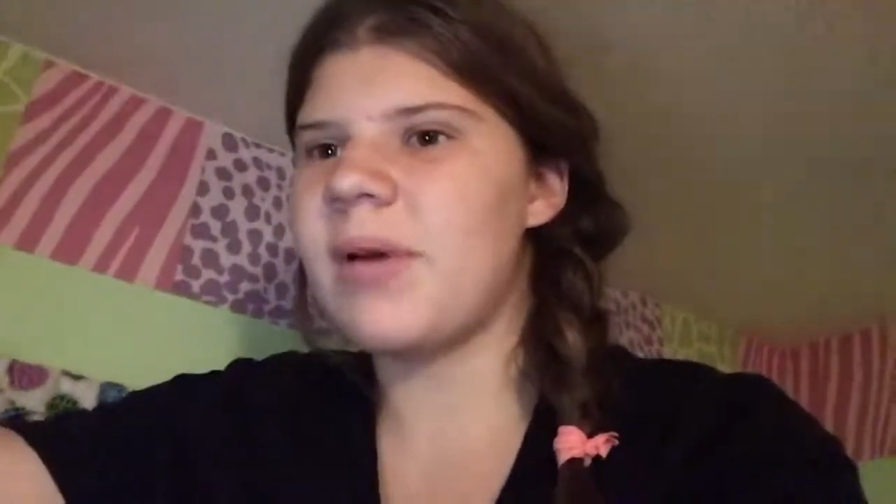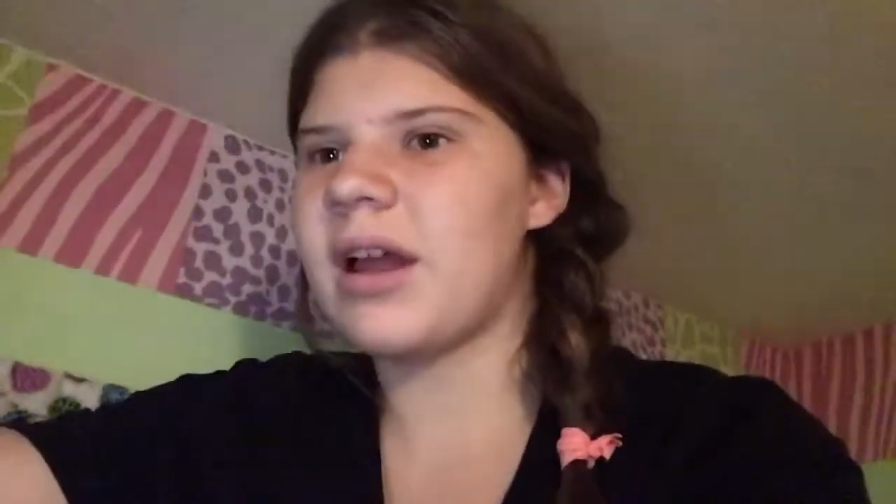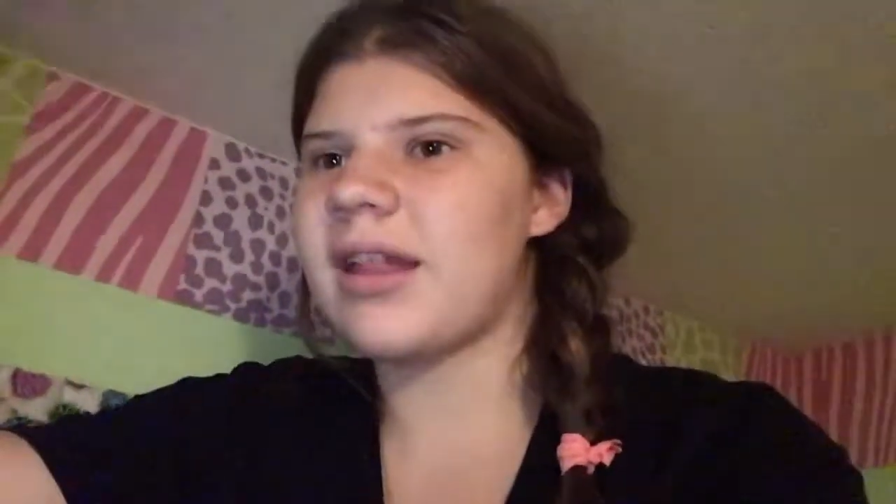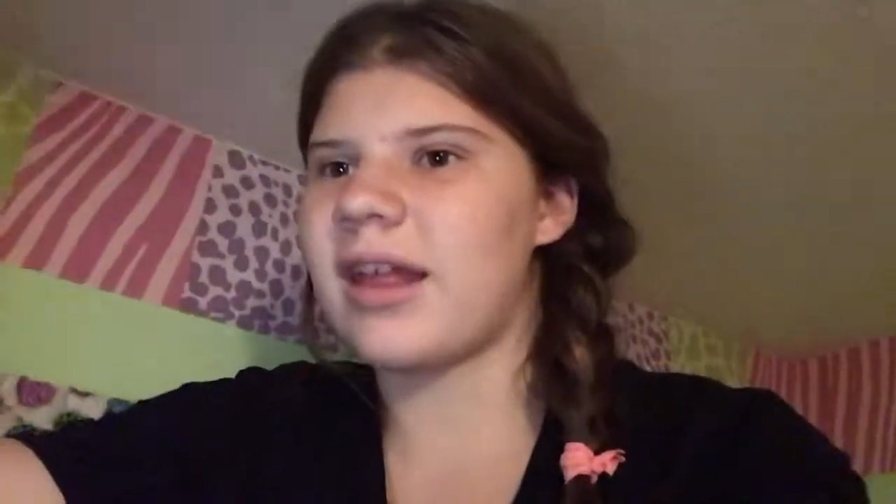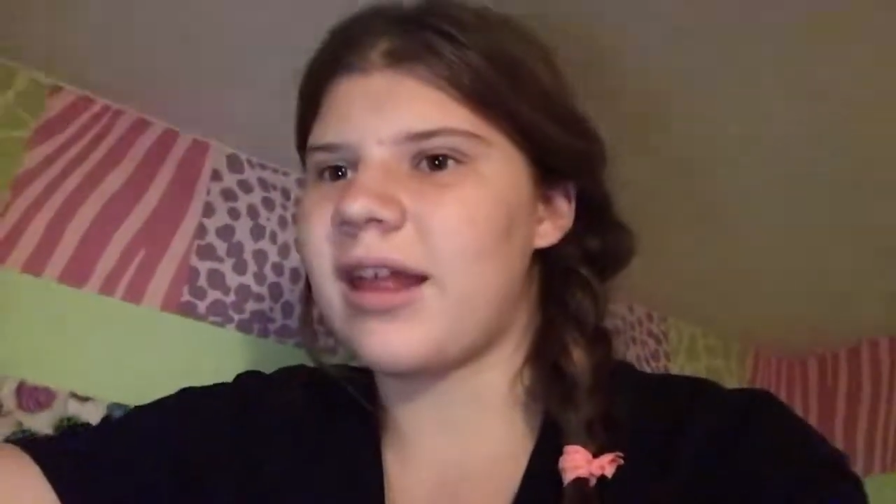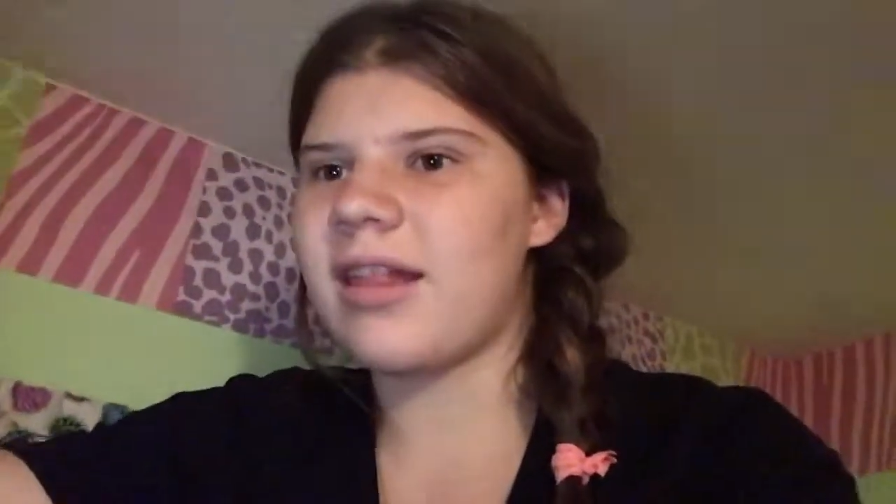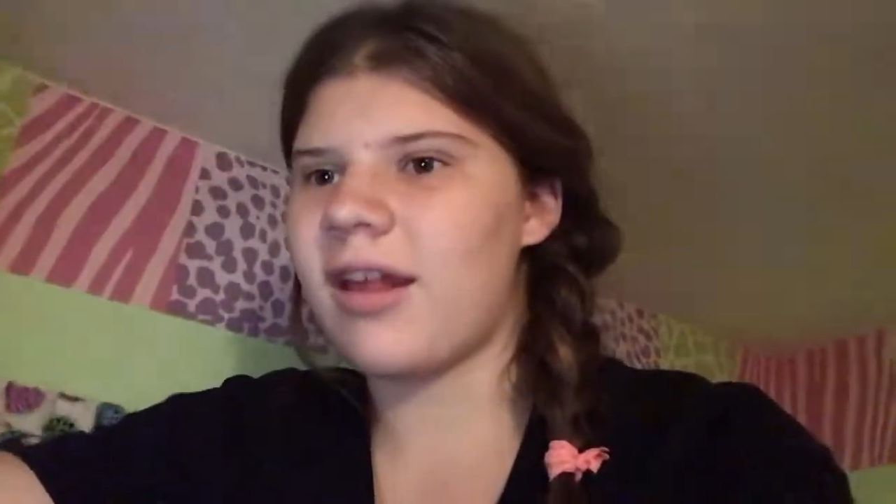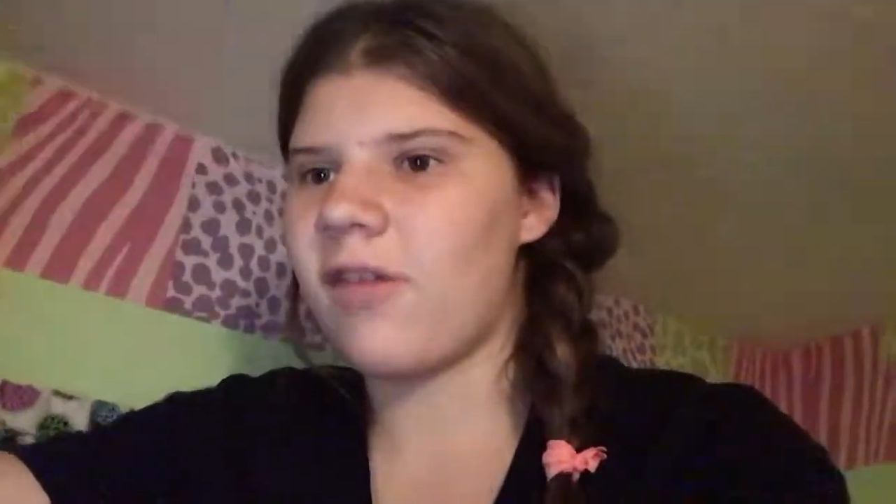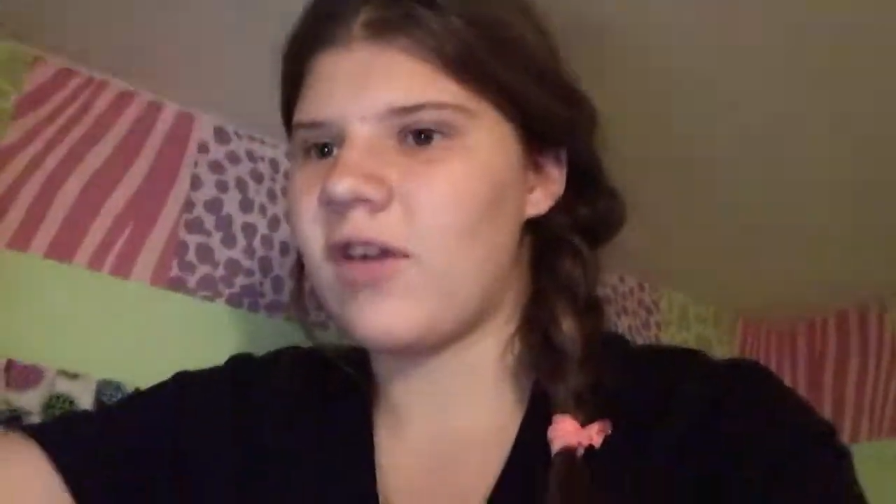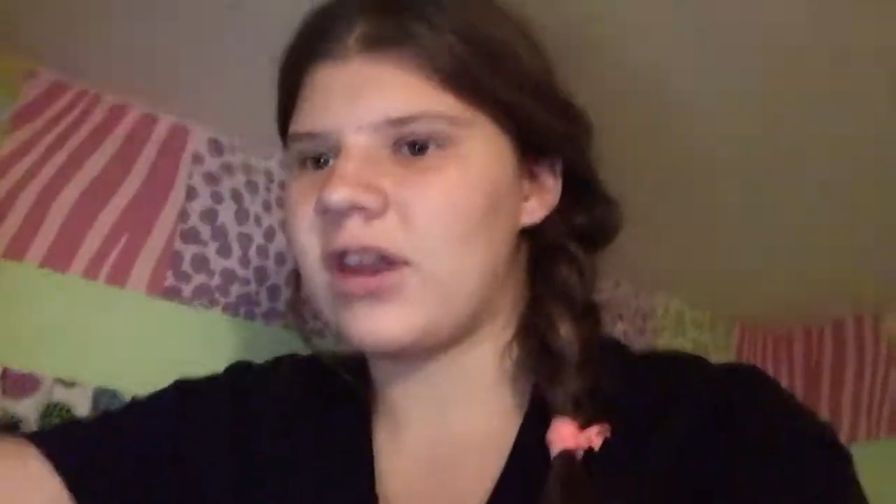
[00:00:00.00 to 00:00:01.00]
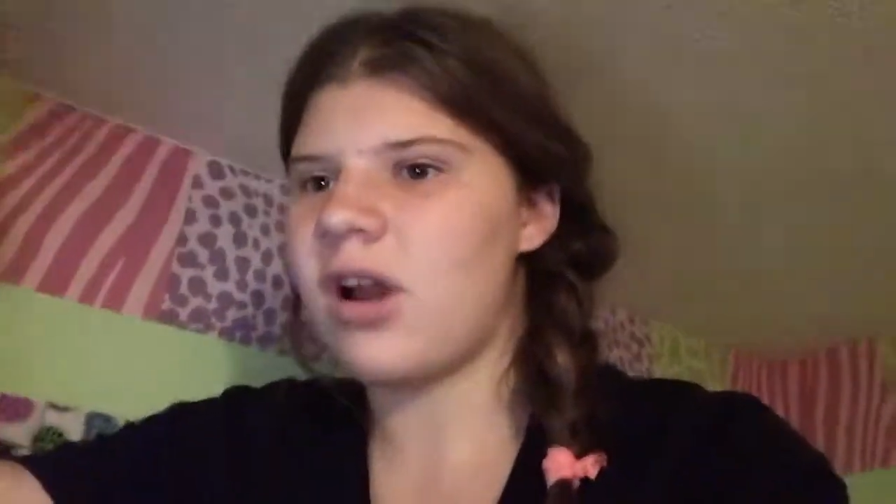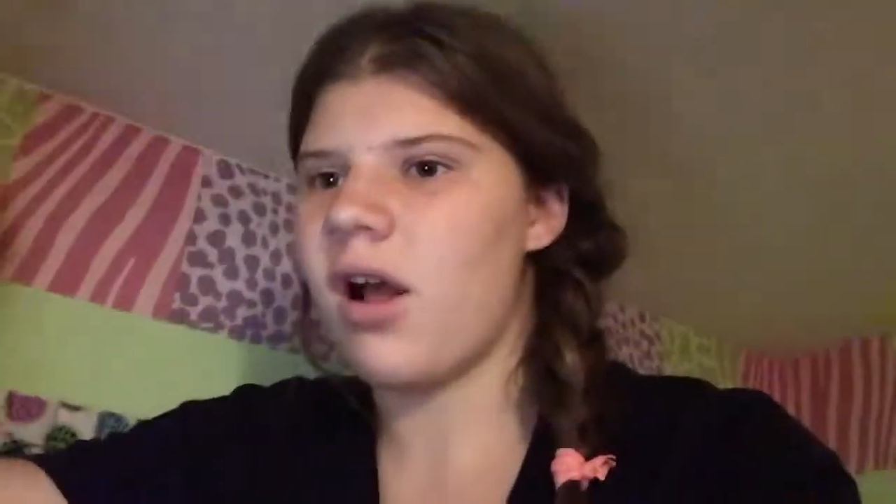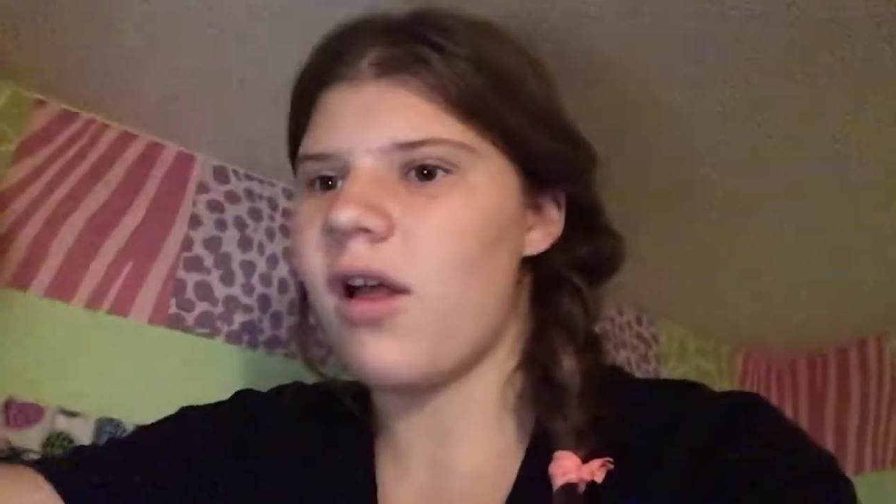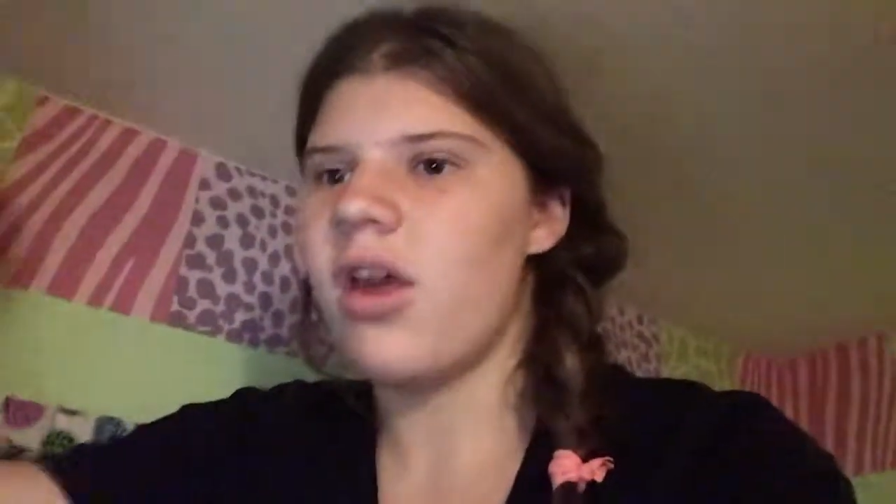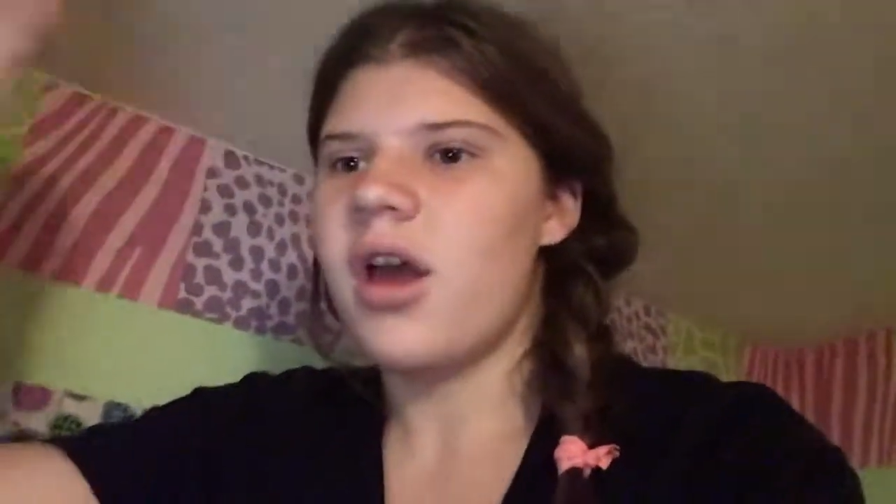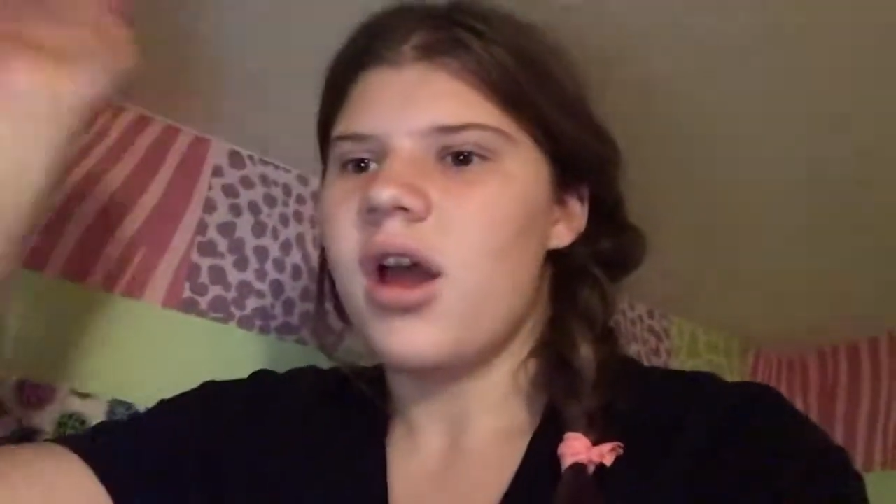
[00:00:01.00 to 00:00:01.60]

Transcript: bug is like 6 feet tall.